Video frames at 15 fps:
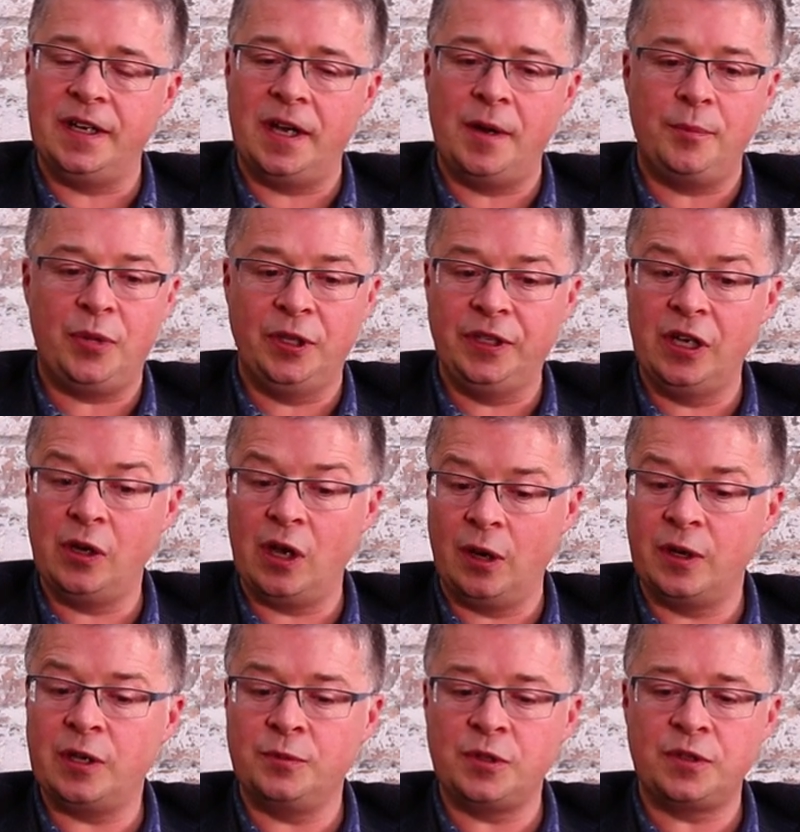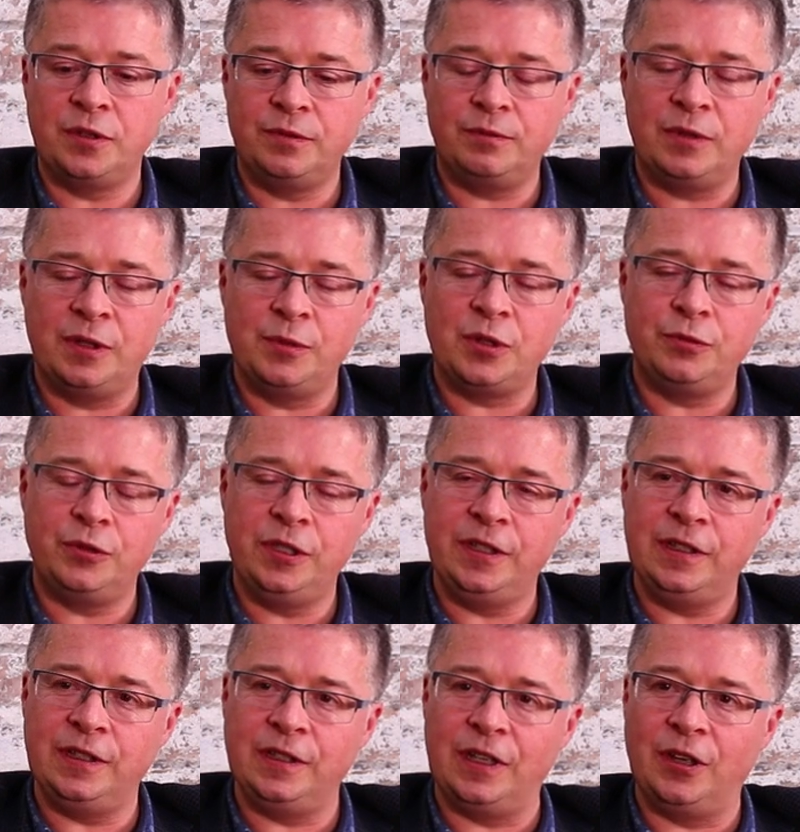But no, it was a
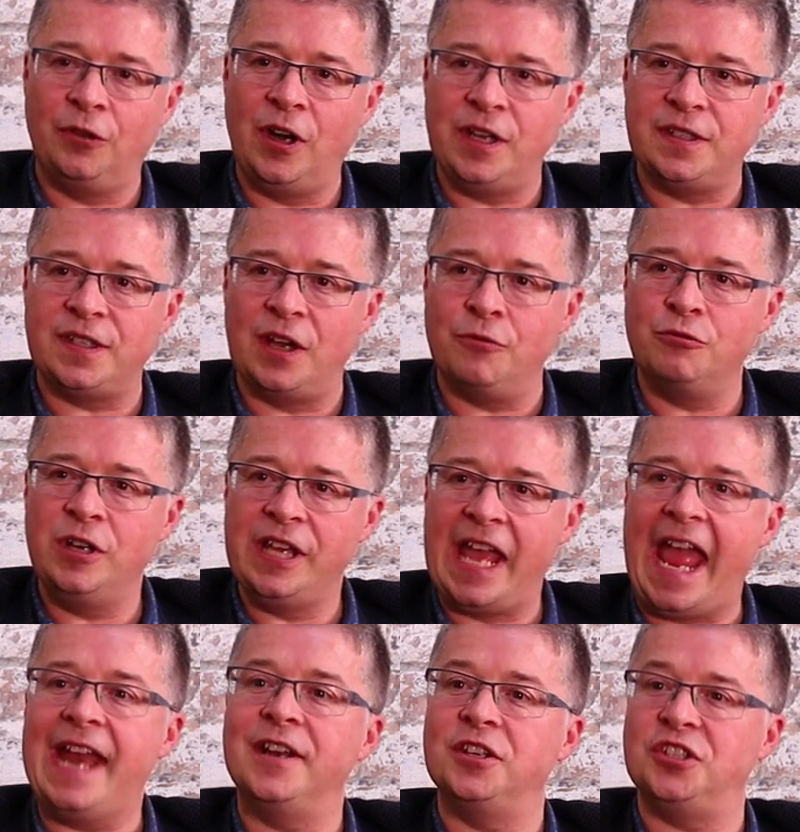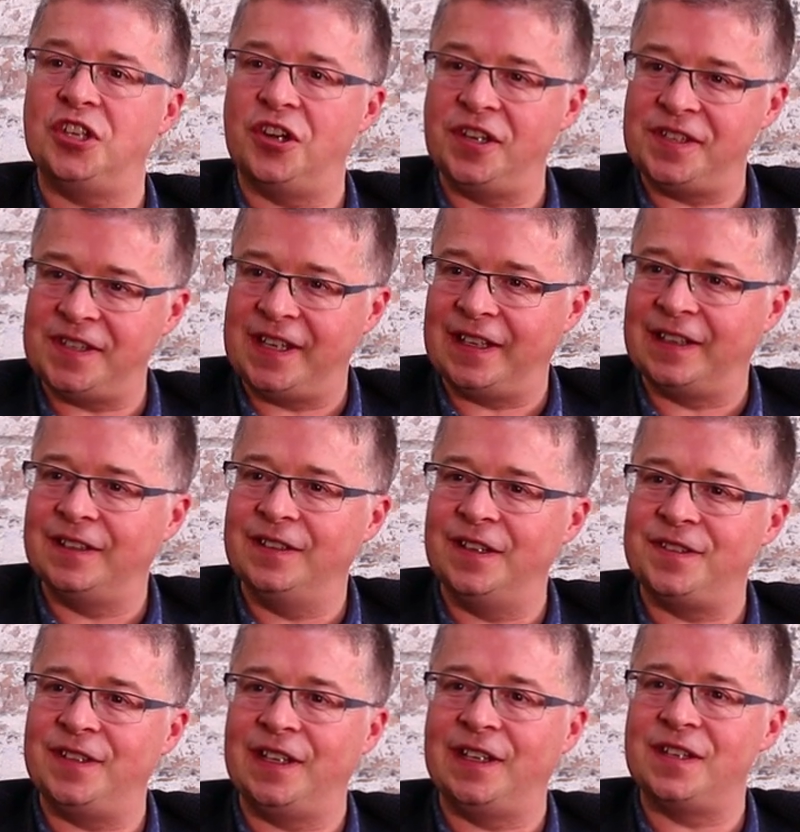really great day, really energizing,
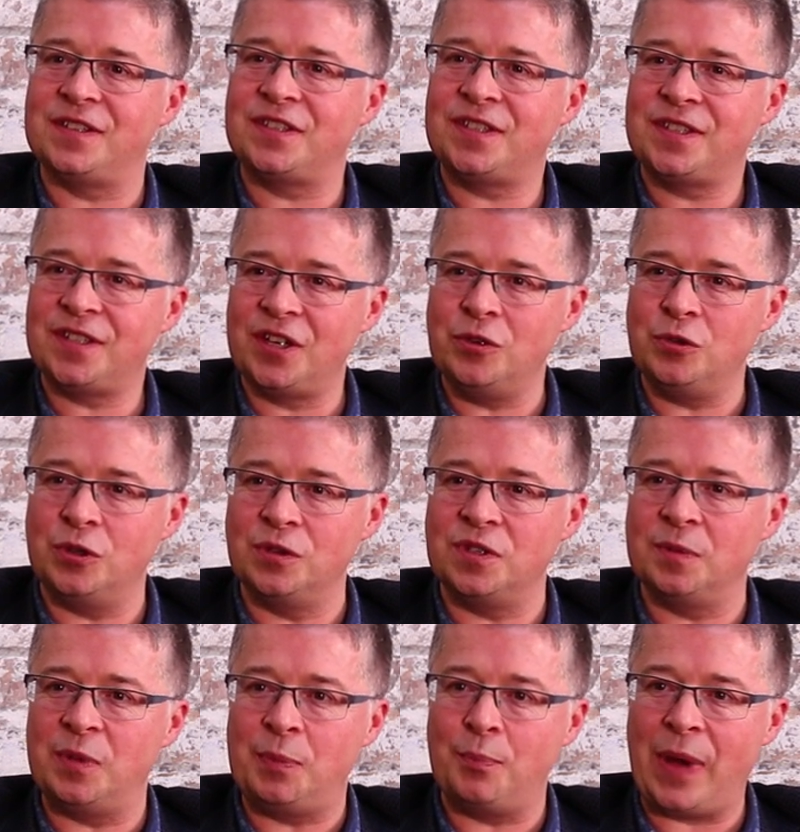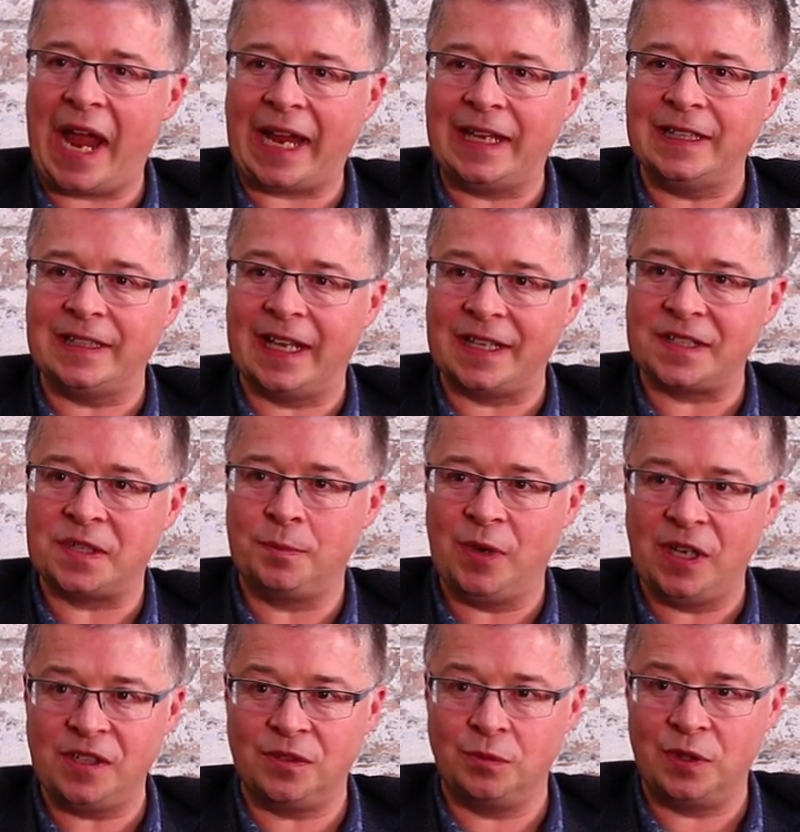I think. It's so good to be back in that
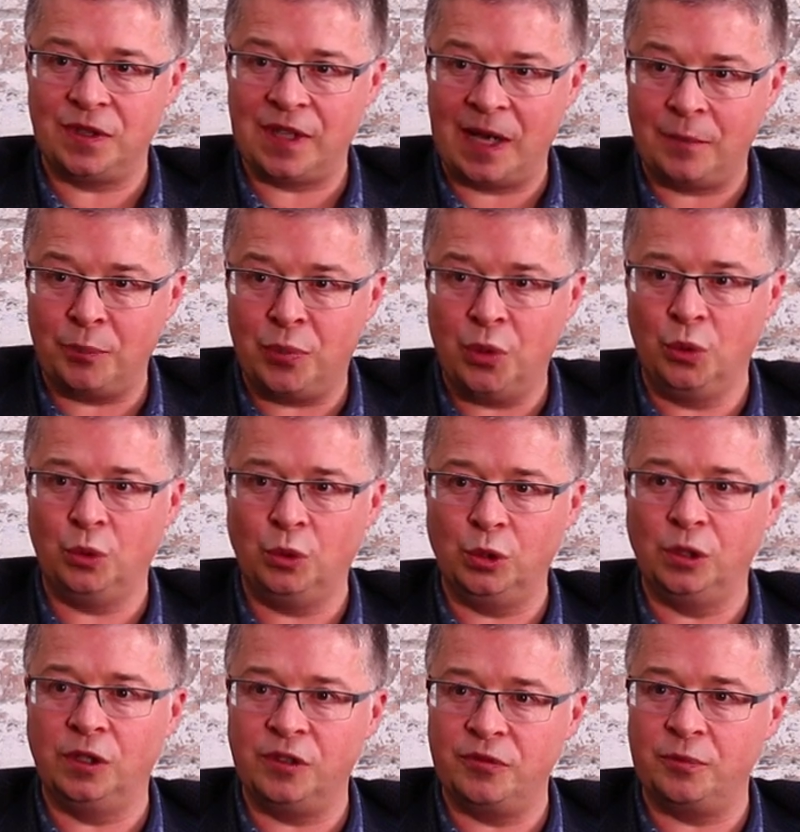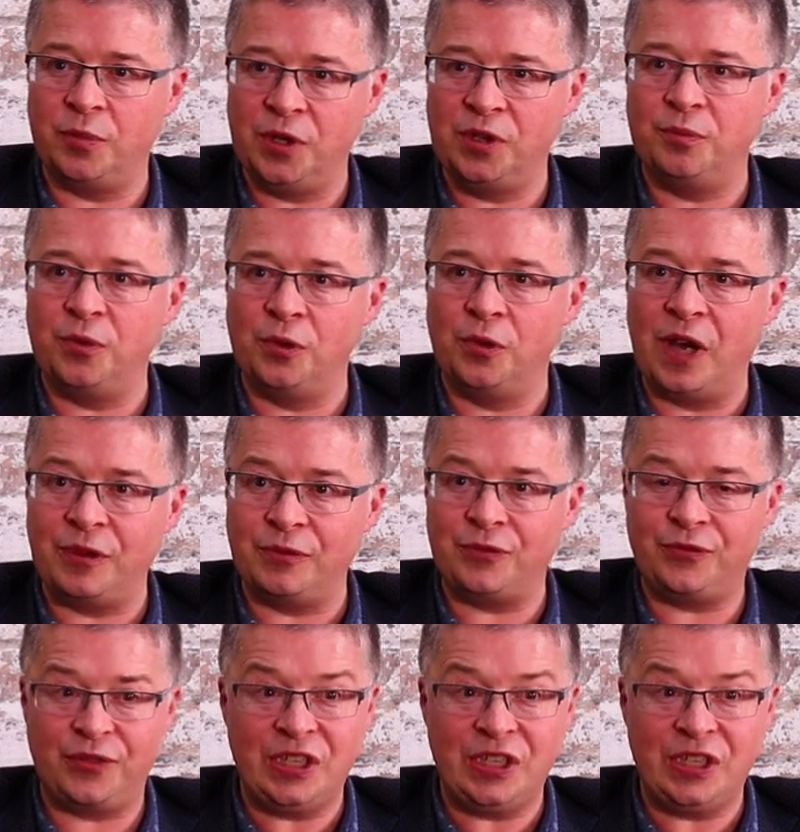space with that pool of people and